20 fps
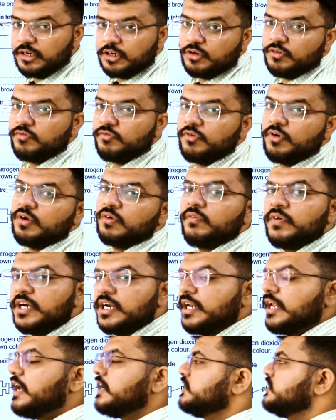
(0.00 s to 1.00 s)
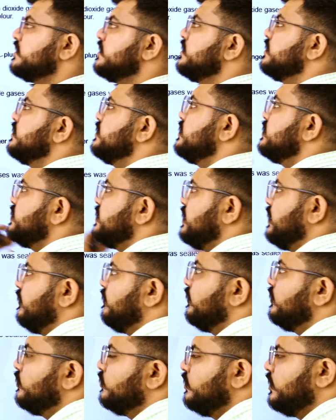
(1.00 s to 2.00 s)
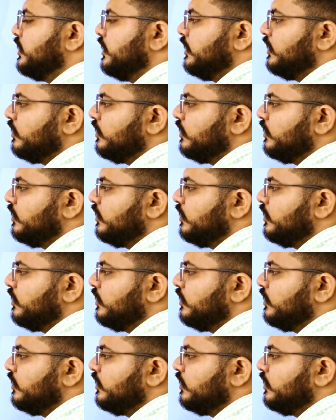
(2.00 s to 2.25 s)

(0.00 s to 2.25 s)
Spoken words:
of forward reaction is equal to the rate